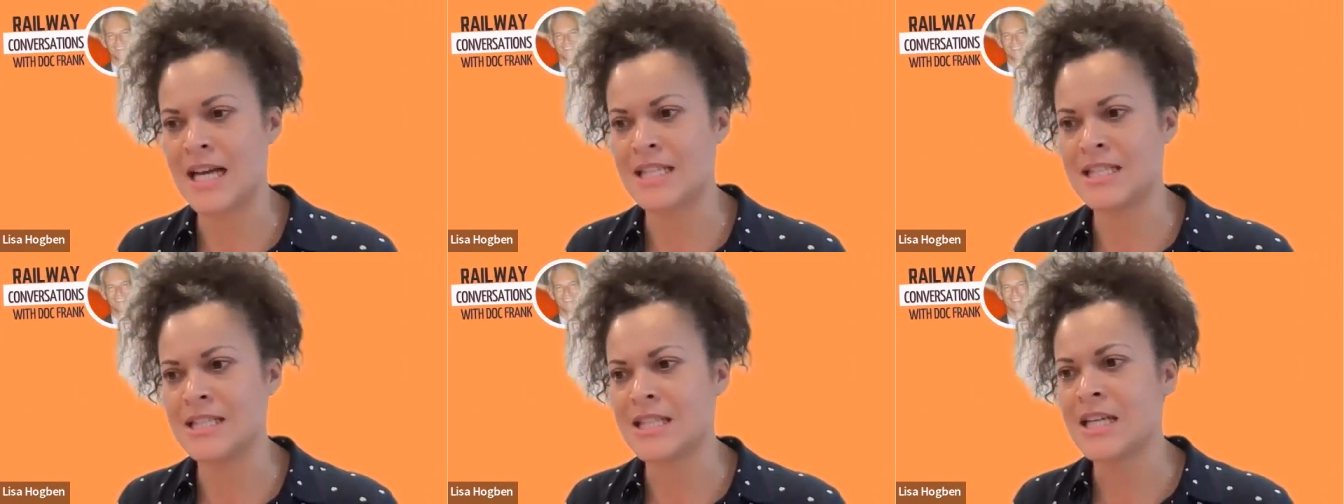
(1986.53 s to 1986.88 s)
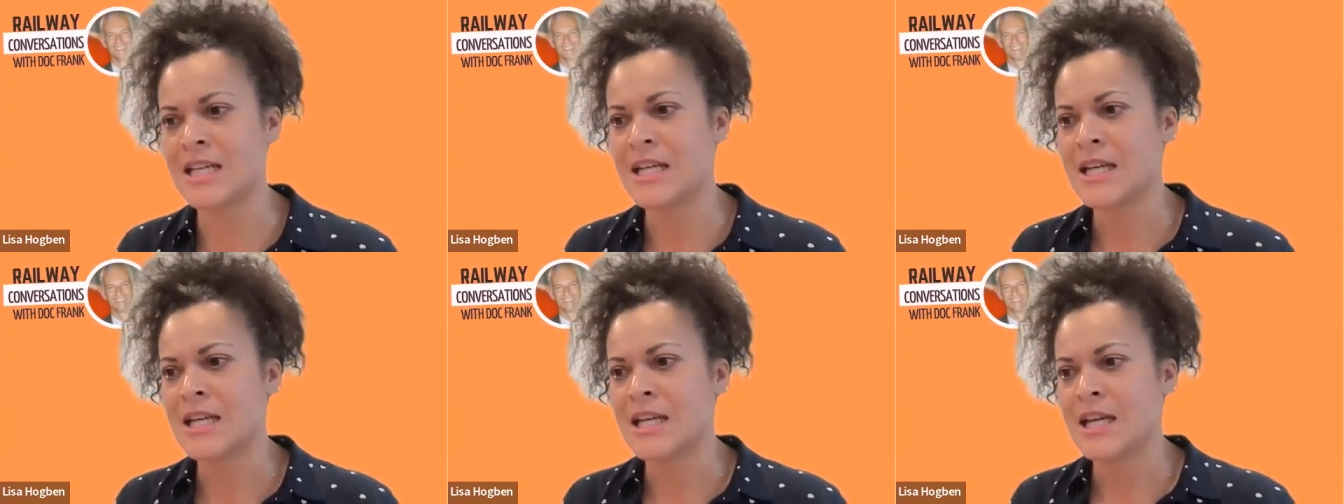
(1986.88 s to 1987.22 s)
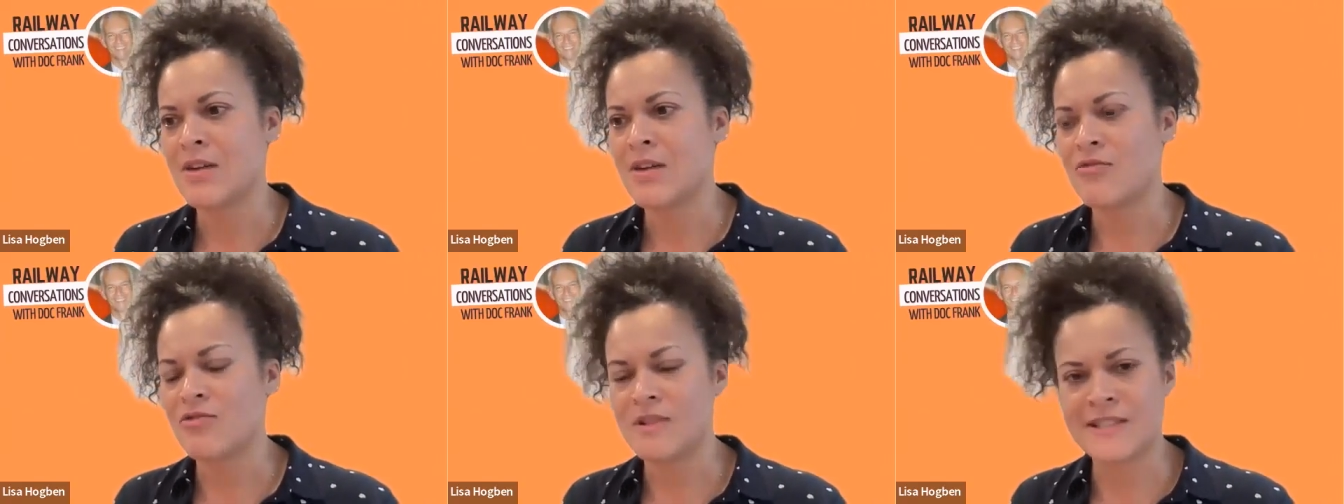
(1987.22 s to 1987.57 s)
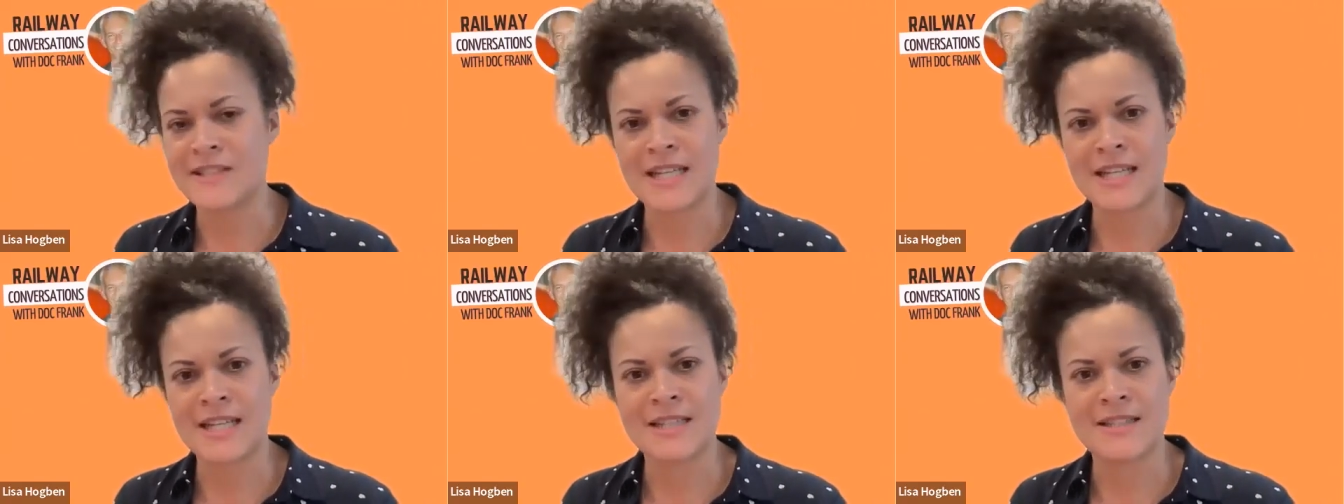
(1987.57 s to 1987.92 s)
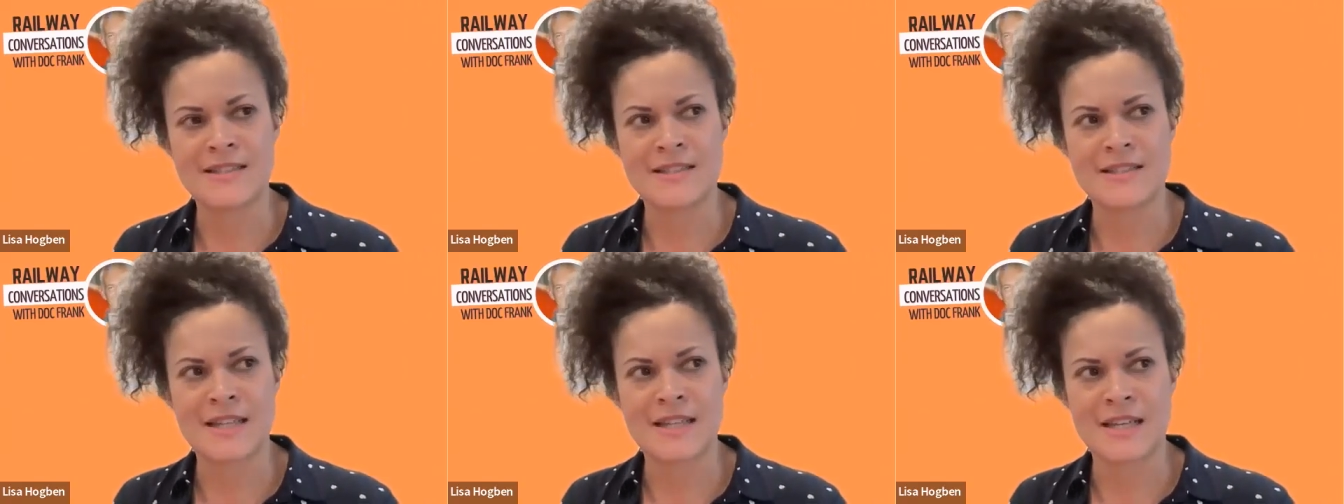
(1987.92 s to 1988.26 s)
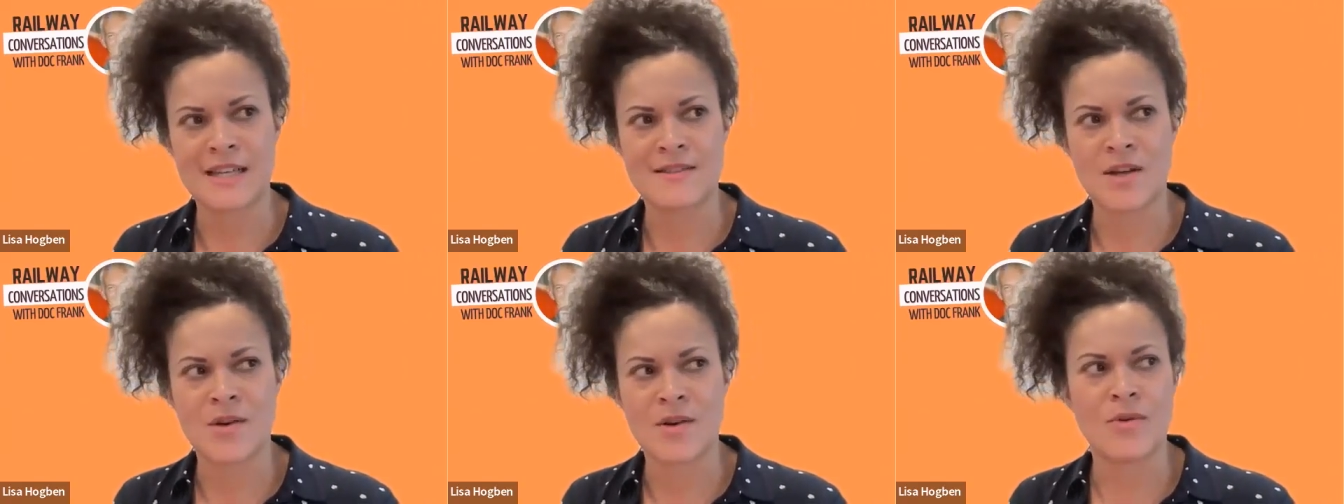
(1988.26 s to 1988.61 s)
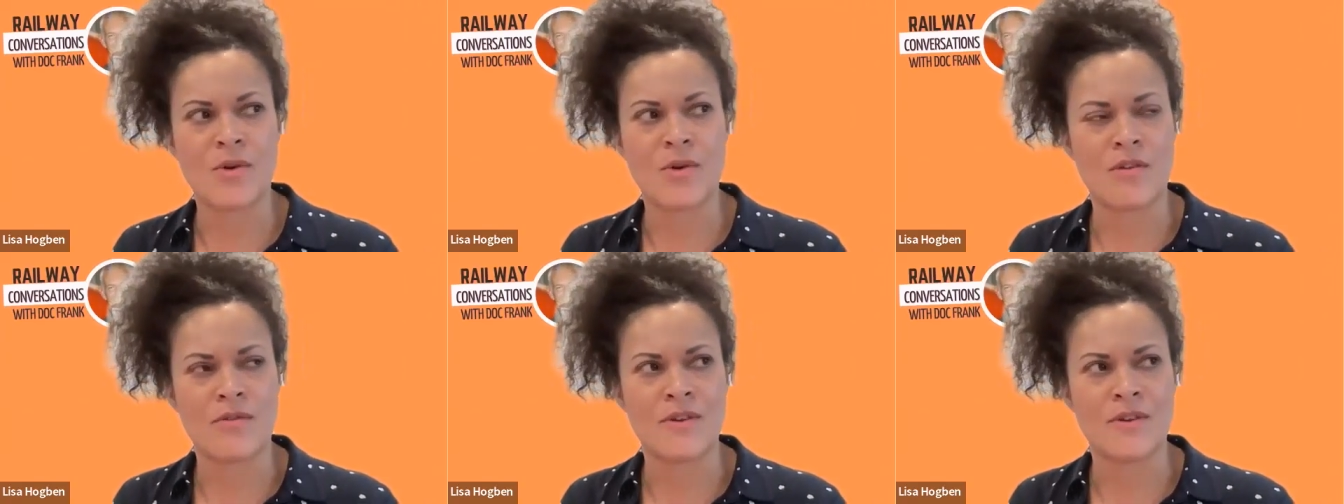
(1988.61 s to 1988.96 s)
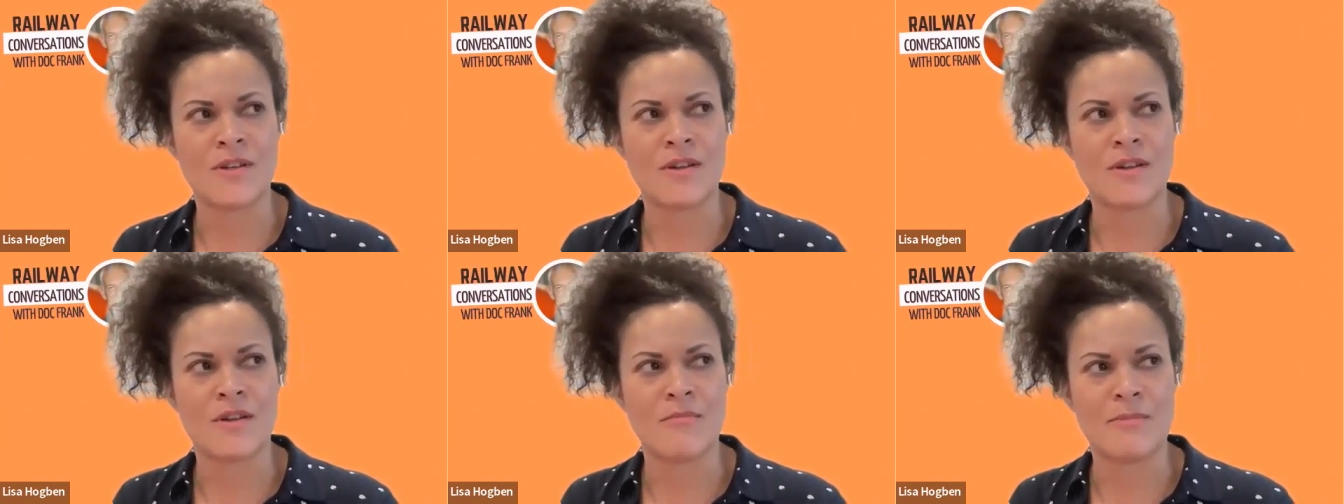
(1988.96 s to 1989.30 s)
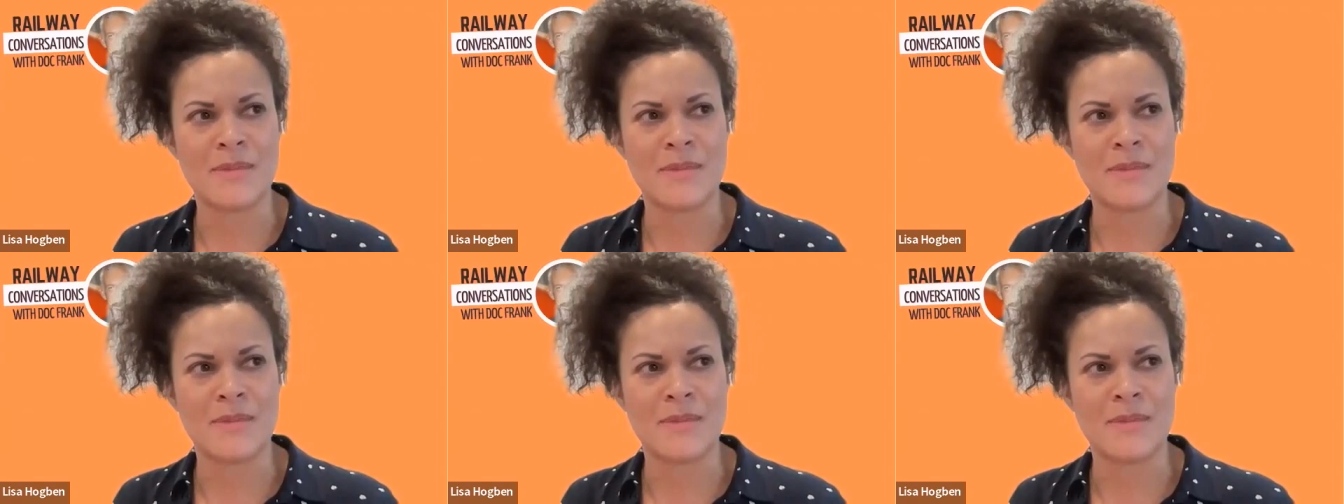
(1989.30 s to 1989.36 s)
And resilience gets so often